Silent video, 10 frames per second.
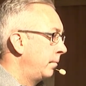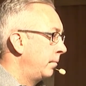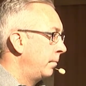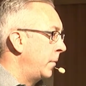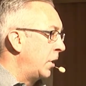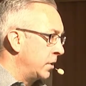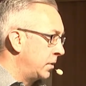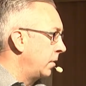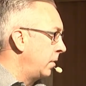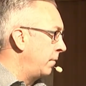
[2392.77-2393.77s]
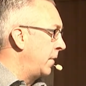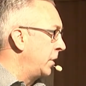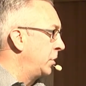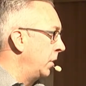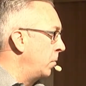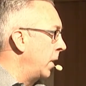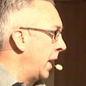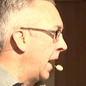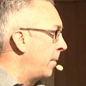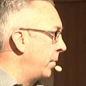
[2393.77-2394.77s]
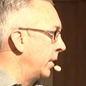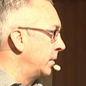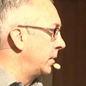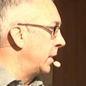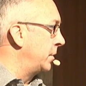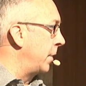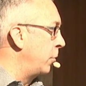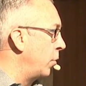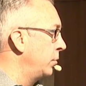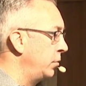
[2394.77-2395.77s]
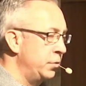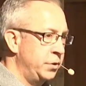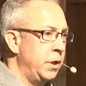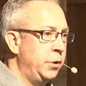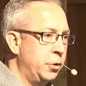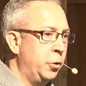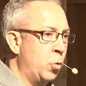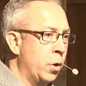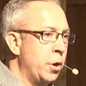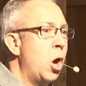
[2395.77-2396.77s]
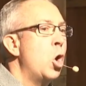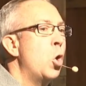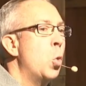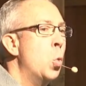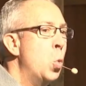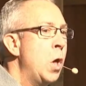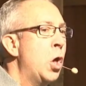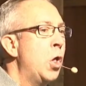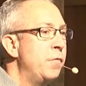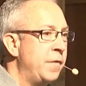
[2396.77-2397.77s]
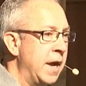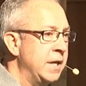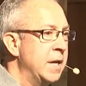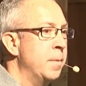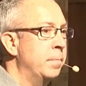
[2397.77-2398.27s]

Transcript: Because eventually, what happens is that those who seek the Lord will find him.